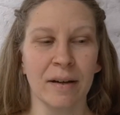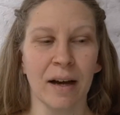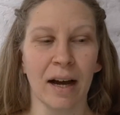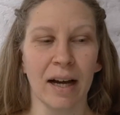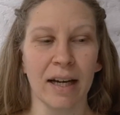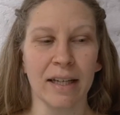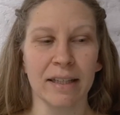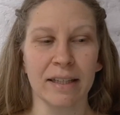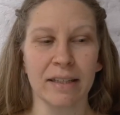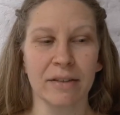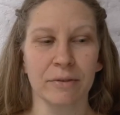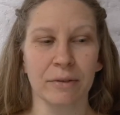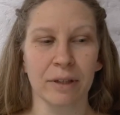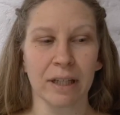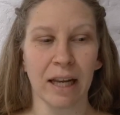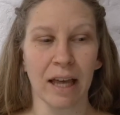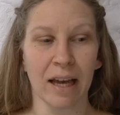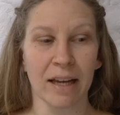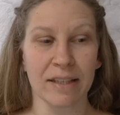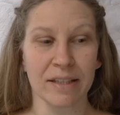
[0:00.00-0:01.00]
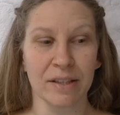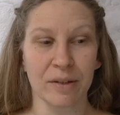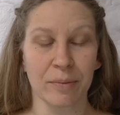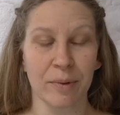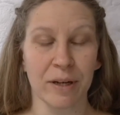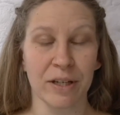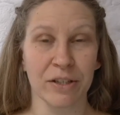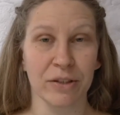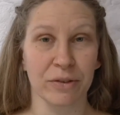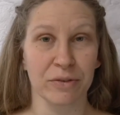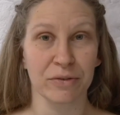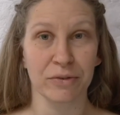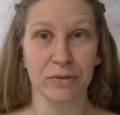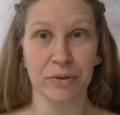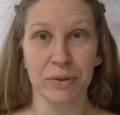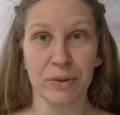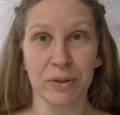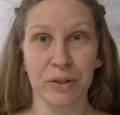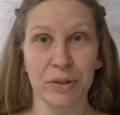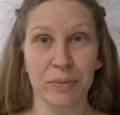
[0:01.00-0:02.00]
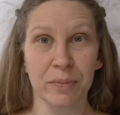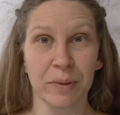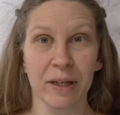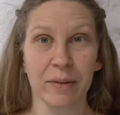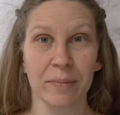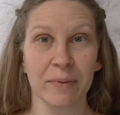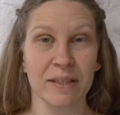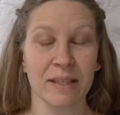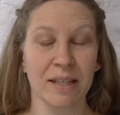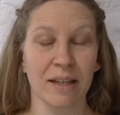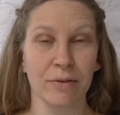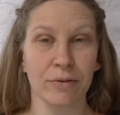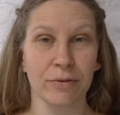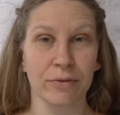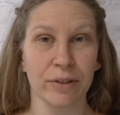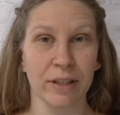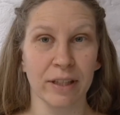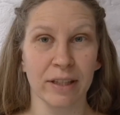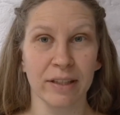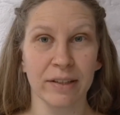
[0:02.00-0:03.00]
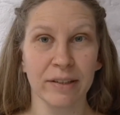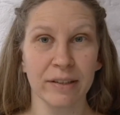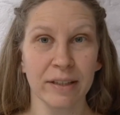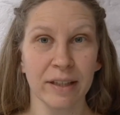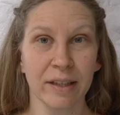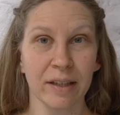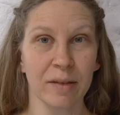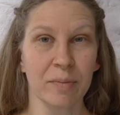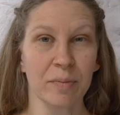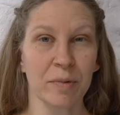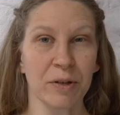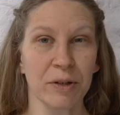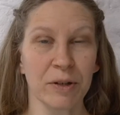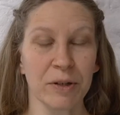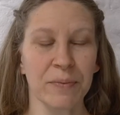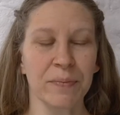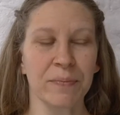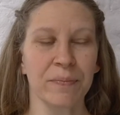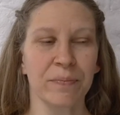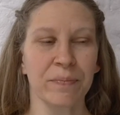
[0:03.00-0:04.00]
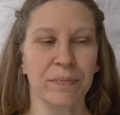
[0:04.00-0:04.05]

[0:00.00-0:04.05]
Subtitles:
I didn't rely so much on food to make myself feel good anymore.